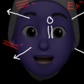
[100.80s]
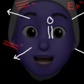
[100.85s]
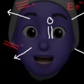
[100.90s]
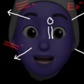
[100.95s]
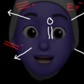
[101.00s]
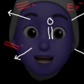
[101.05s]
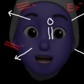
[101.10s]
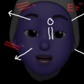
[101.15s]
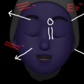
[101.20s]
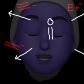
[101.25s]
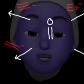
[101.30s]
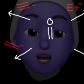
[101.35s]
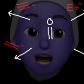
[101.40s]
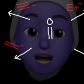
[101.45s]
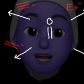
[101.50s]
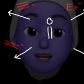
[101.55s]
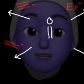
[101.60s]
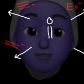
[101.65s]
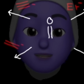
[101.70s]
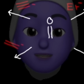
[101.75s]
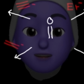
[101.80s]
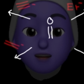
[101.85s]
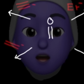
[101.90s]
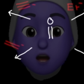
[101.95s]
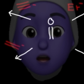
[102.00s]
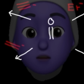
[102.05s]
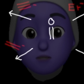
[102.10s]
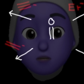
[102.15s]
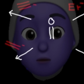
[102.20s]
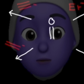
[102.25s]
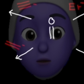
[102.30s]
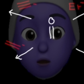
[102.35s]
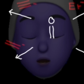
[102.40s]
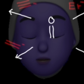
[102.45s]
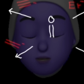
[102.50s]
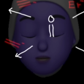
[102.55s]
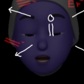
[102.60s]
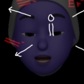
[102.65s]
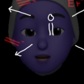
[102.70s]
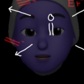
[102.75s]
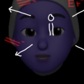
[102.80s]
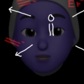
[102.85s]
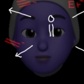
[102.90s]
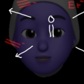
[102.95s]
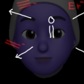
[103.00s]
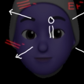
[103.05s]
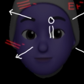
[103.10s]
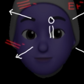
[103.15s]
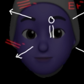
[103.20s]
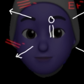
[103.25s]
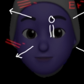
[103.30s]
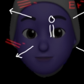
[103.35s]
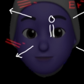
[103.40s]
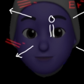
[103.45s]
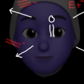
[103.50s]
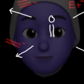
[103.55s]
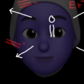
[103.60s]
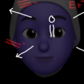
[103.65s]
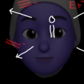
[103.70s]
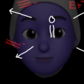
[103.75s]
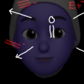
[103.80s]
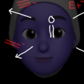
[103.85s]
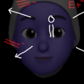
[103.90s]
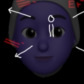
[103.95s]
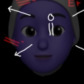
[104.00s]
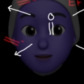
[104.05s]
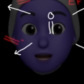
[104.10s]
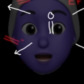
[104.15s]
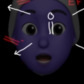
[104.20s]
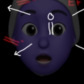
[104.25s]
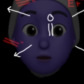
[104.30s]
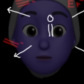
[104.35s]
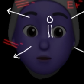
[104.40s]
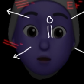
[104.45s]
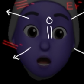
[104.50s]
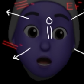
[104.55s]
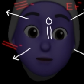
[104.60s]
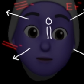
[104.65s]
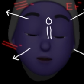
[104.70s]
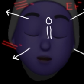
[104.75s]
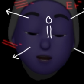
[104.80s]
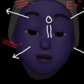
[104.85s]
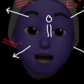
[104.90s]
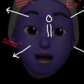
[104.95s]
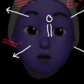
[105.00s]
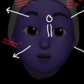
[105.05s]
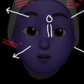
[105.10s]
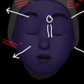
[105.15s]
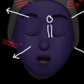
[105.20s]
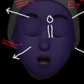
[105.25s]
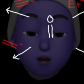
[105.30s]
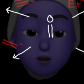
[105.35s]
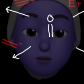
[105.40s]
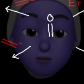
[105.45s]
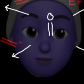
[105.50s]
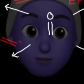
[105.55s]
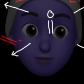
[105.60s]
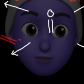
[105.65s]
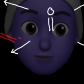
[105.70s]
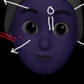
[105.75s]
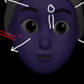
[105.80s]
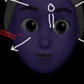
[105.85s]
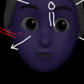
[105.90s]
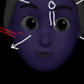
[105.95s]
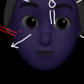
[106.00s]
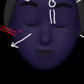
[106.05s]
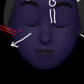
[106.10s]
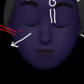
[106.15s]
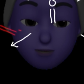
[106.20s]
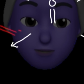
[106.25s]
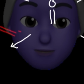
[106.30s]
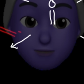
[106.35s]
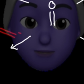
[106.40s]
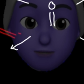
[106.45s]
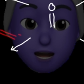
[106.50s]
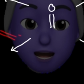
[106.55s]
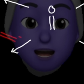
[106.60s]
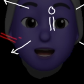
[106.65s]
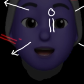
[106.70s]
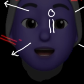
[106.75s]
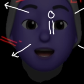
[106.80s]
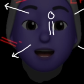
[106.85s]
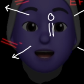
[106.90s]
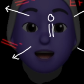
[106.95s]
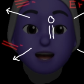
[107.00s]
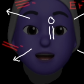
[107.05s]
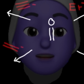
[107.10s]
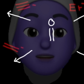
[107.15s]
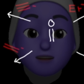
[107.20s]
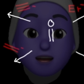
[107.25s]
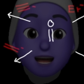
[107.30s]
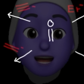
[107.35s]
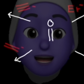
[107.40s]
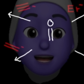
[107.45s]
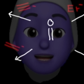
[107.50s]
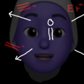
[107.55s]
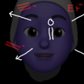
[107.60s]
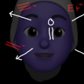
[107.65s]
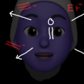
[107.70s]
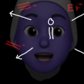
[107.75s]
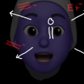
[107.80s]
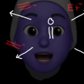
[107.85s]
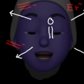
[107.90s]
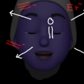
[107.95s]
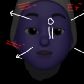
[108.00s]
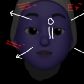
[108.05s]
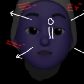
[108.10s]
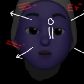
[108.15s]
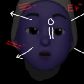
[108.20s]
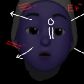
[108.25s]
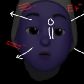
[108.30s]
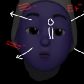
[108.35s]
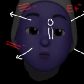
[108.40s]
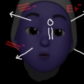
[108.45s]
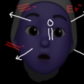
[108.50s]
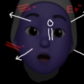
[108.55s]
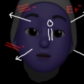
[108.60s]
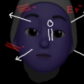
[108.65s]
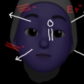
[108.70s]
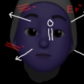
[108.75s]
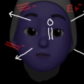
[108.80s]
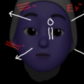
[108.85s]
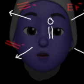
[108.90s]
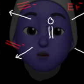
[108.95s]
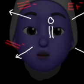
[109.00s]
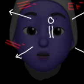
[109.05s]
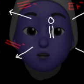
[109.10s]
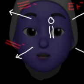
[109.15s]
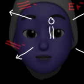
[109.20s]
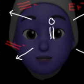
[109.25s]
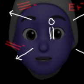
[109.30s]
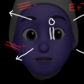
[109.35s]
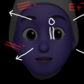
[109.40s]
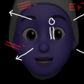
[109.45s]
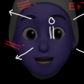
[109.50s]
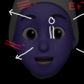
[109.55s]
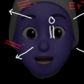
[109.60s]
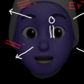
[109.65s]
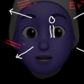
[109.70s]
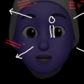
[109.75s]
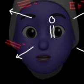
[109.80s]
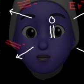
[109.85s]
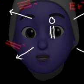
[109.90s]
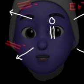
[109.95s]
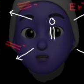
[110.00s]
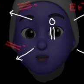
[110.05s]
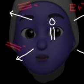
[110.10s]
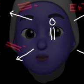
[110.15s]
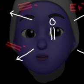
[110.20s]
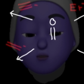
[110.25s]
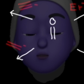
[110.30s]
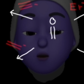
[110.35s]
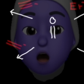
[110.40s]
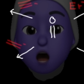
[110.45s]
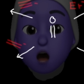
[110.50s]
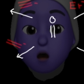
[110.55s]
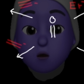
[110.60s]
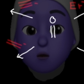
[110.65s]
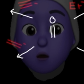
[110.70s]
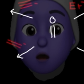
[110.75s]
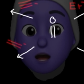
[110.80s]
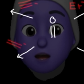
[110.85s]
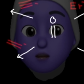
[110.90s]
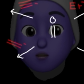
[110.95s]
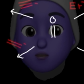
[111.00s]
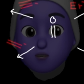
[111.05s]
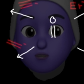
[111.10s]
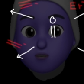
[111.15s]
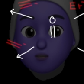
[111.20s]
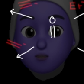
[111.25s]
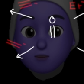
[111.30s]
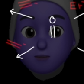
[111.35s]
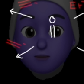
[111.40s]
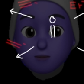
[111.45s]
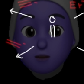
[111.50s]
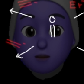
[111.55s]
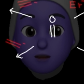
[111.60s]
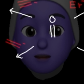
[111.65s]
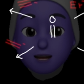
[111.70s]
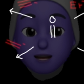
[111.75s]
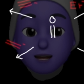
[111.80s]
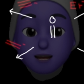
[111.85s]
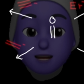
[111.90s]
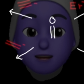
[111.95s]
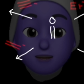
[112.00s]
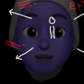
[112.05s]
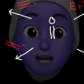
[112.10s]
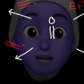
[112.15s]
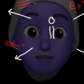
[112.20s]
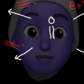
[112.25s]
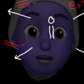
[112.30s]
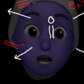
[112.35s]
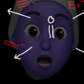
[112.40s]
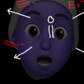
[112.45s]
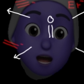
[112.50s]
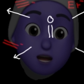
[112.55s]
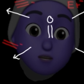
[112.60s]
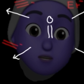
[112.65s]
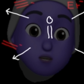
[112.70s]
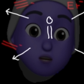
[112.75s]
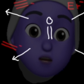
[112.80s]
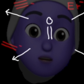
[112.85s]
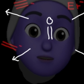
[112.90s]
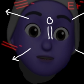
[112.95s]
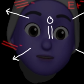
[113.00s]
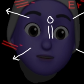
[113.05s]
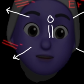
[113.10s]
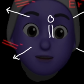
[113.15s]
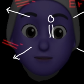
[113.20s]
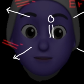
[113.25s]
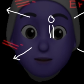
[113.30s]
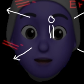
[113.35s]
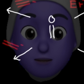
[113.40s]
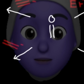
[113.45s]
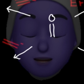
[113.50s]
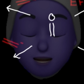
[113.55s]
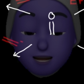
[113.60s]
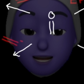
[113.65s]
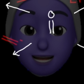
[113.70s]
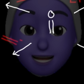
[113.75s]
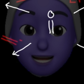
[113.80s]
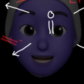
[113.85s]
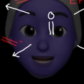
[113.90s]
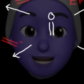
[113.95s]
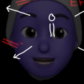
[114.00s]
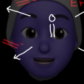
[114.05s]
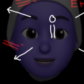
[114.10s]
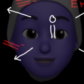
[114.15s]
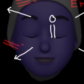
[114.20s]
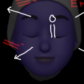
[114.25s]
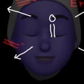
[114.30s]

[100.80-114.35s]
In each case, after protonation, a primary alcohol is formed. These have one more CH2OH group, that's hydroxymethylene,